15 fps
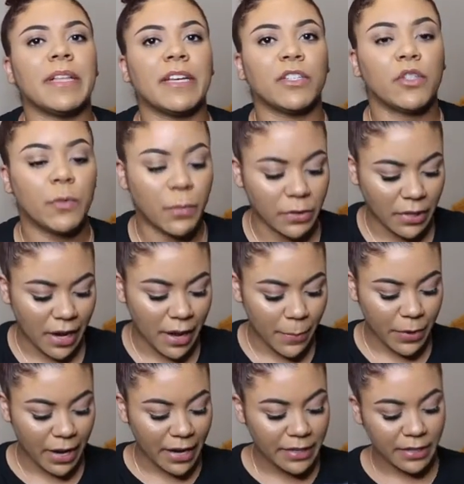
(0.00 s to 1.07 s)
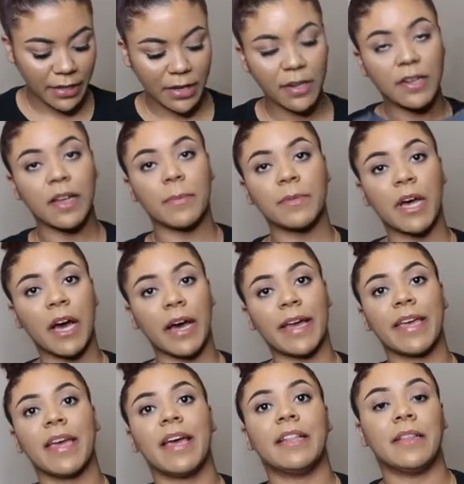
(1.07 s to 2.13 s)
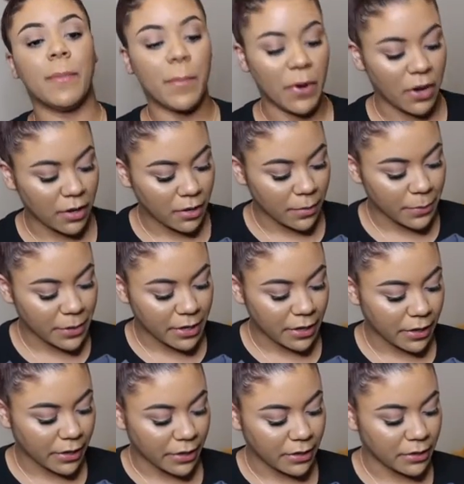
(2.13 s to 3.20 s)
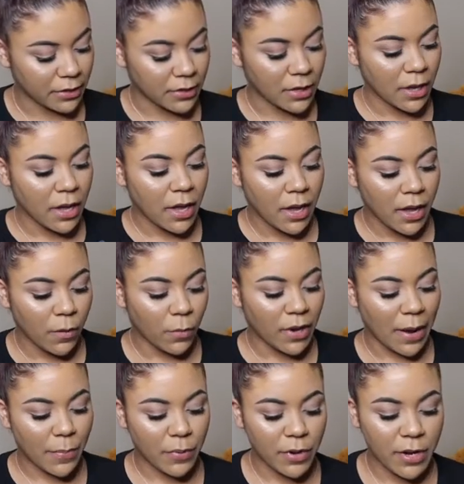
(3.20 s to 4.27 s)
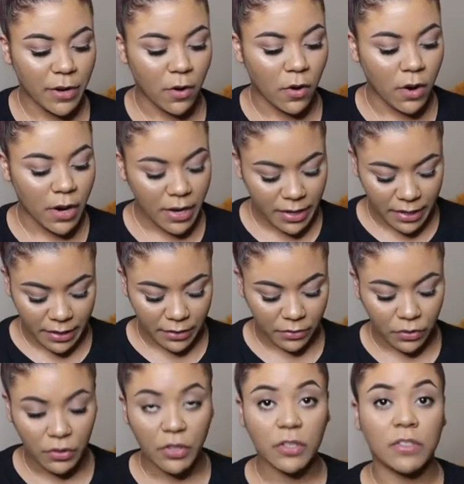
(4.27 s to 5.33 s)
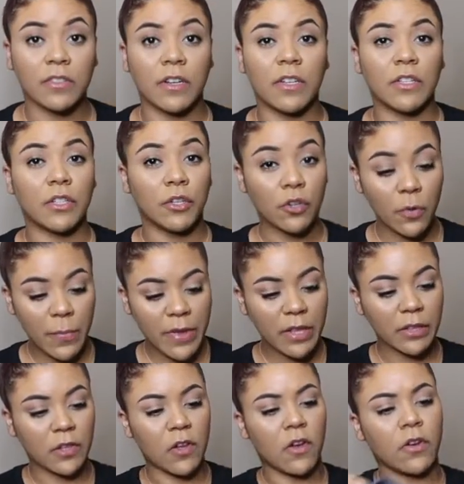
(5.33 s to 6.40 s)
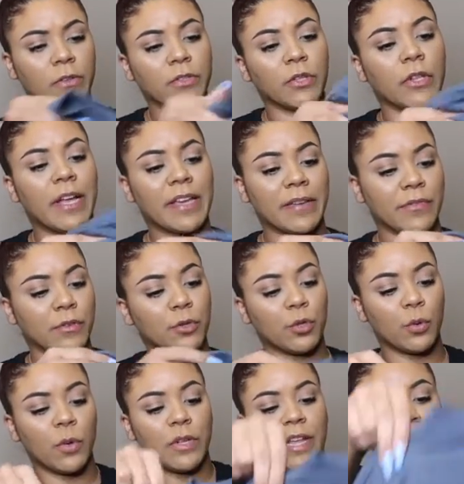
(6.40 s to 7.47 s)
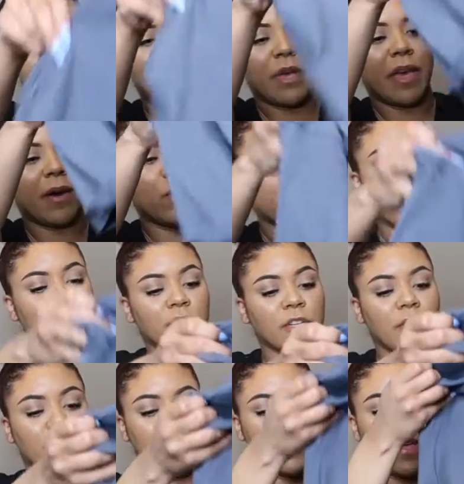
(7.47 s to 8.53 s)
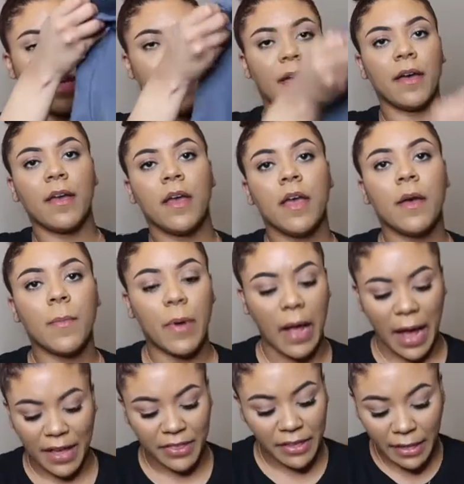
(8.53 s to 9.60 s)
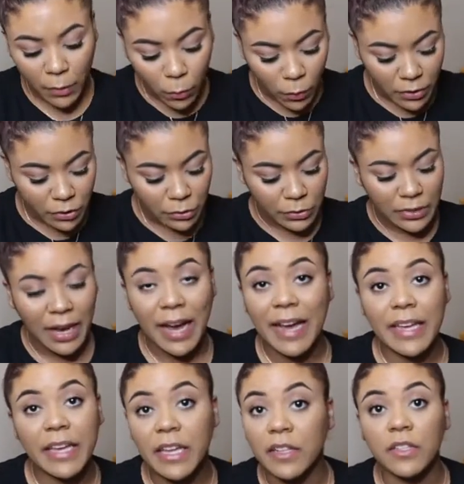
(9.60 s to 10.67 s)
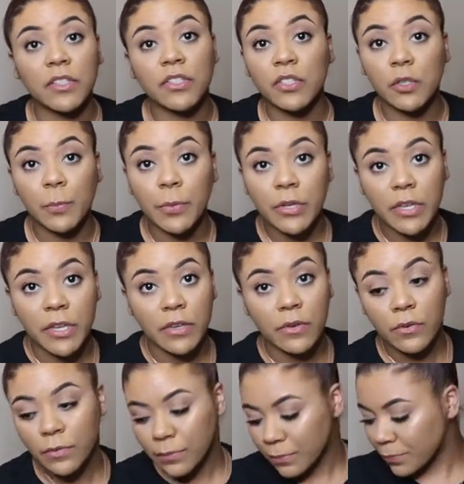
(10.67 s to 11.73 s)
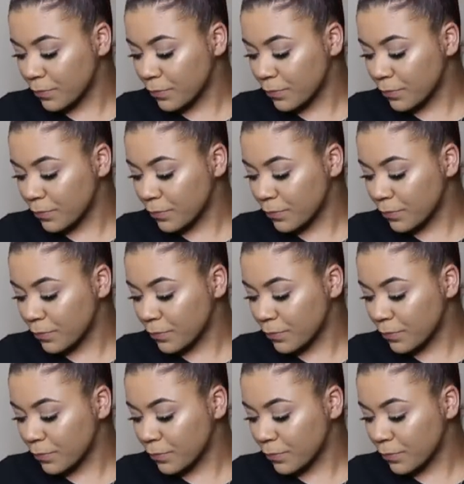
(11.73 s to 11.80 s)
like super tight, but I did end up tying it at the bottom because when I put it on, it looked a little bit long. So like if you're short like me, I would watch out for that. But I think once you tie it, it looks super cute.